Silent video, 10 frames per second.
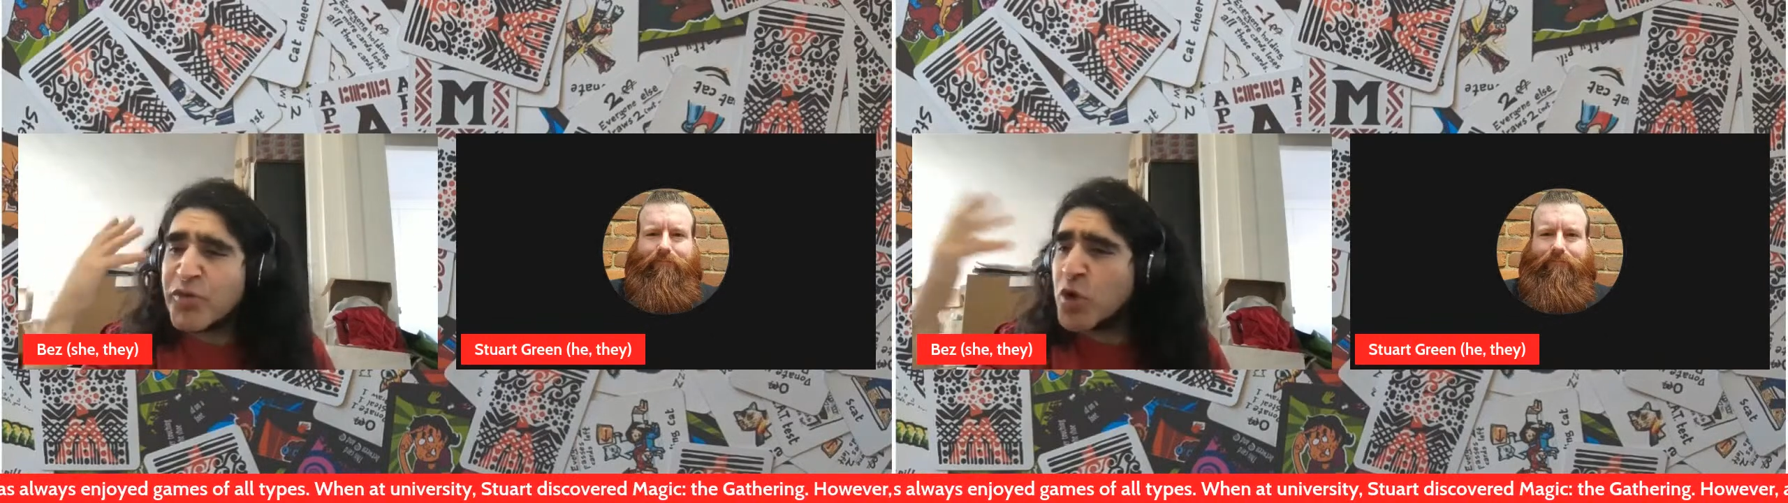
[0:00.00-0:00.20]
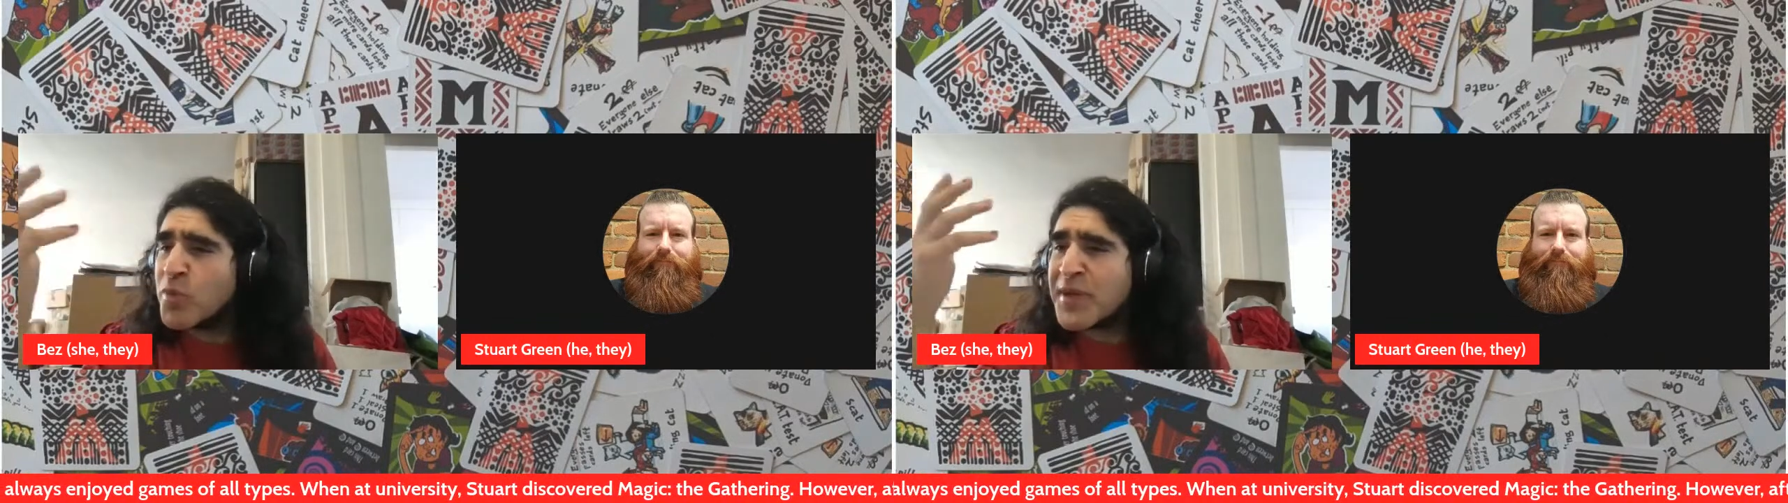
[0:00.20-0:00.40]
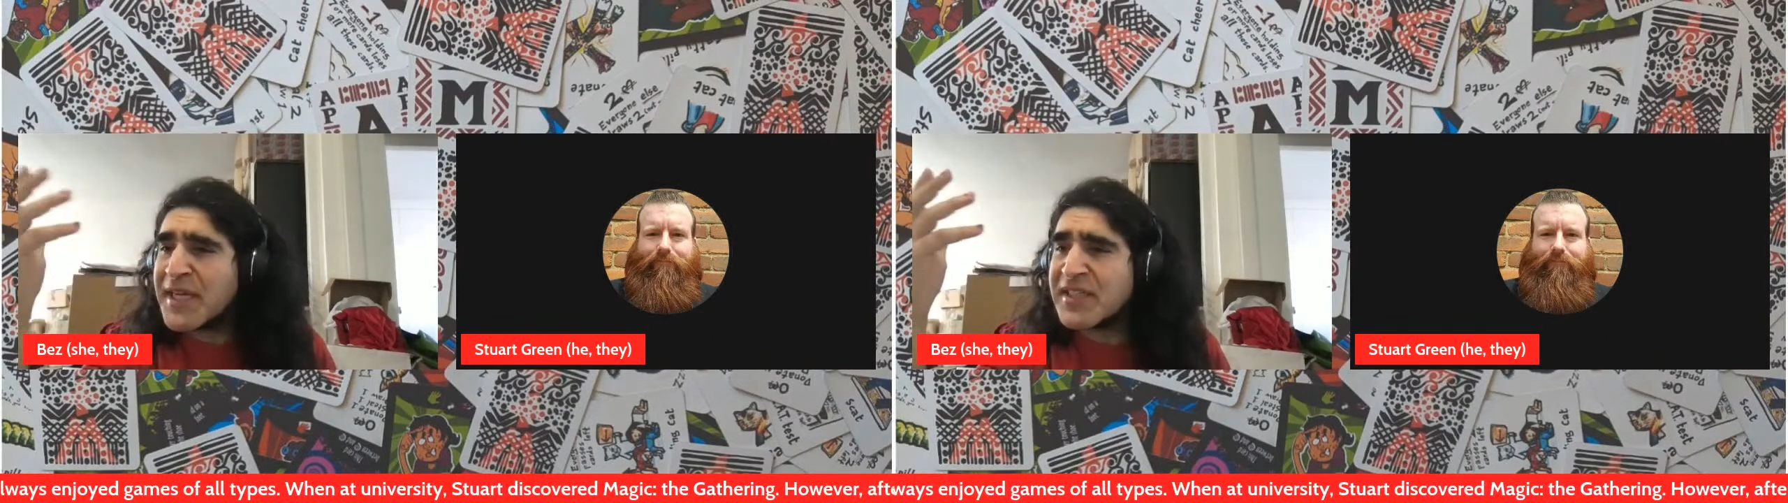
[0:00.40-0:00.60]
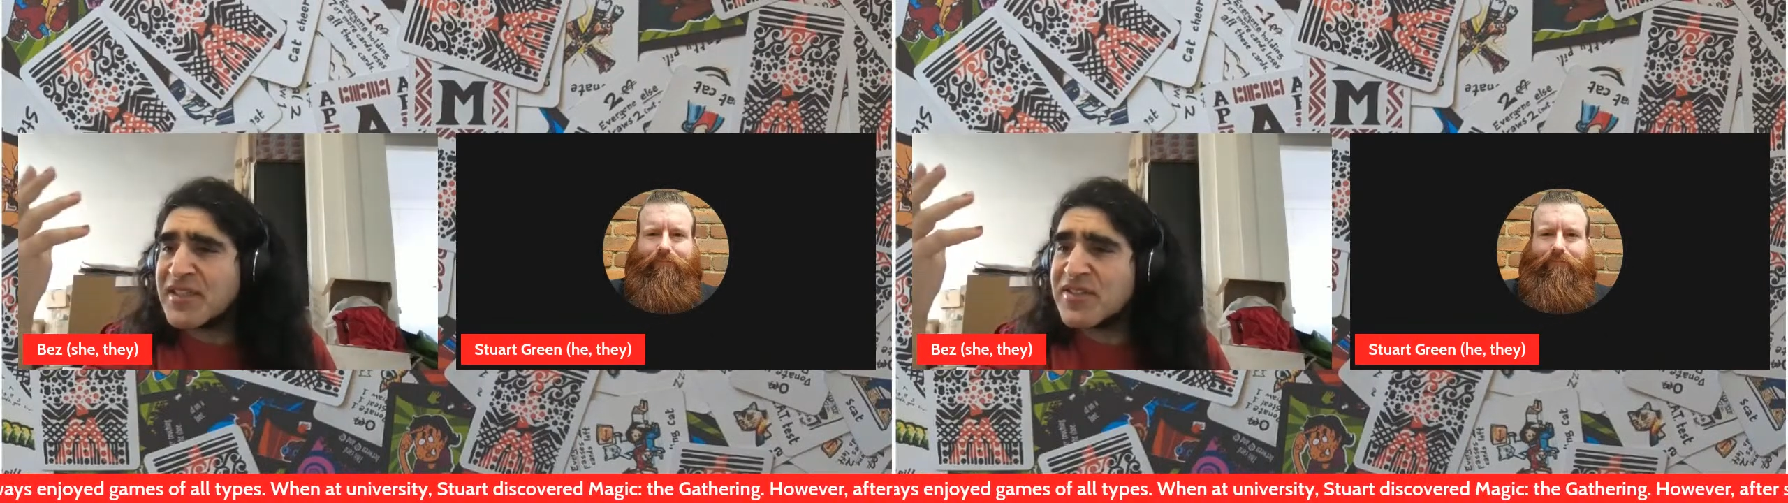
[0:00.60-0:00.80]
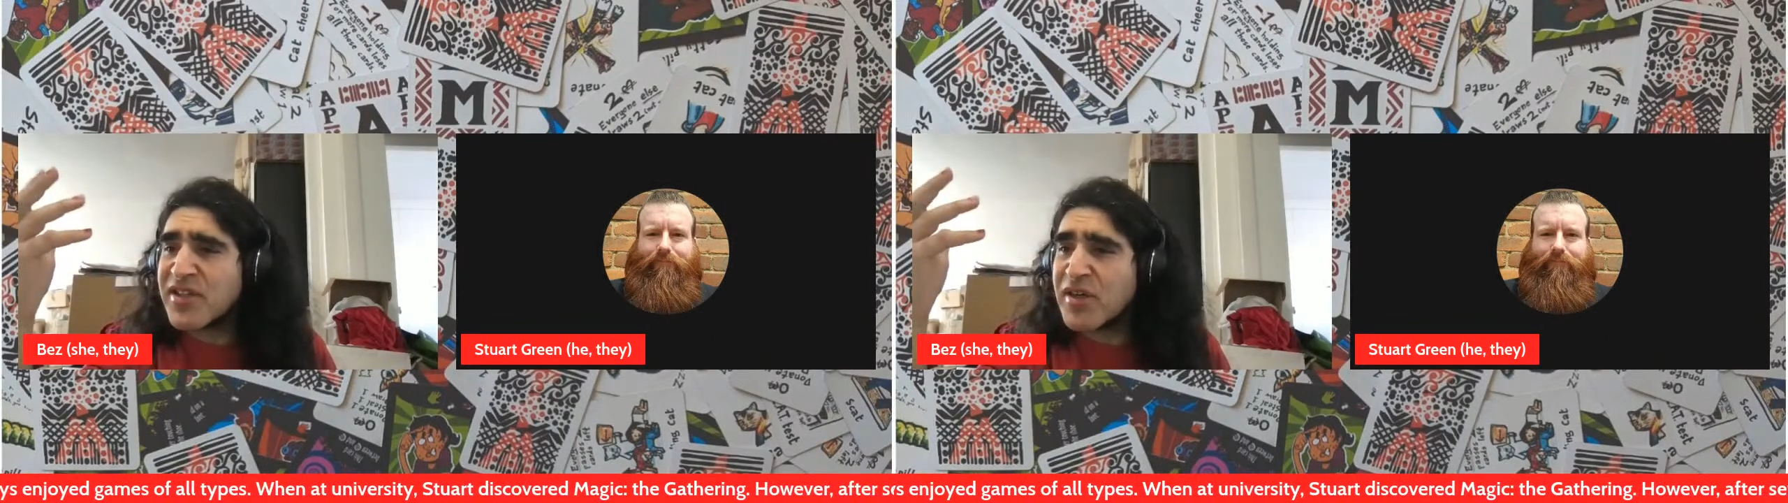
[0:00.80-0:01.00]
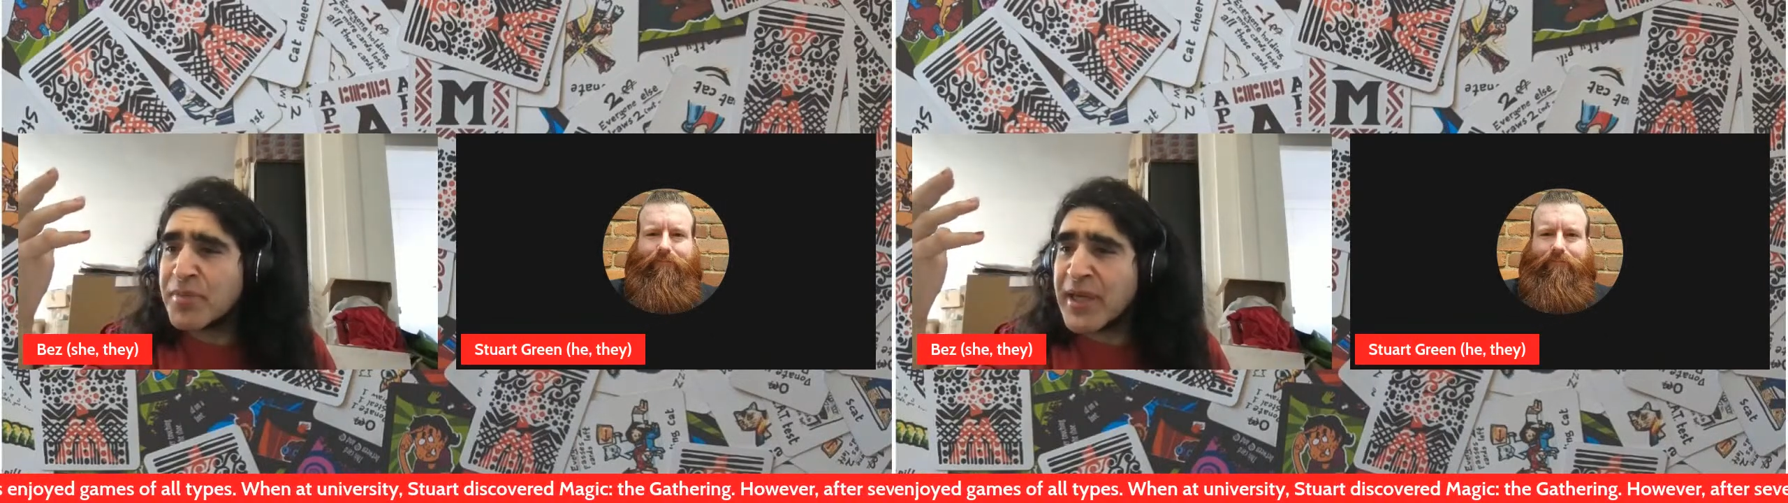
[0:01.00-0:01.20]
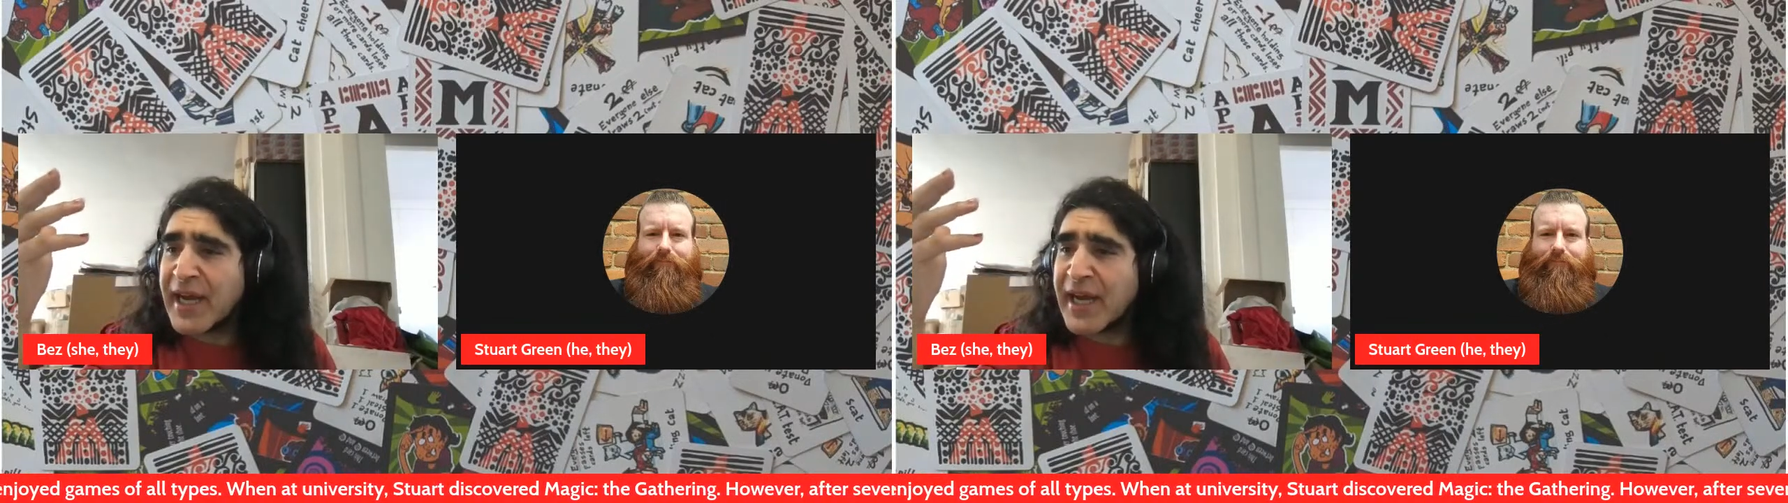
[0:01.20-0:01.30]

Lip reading: opening this up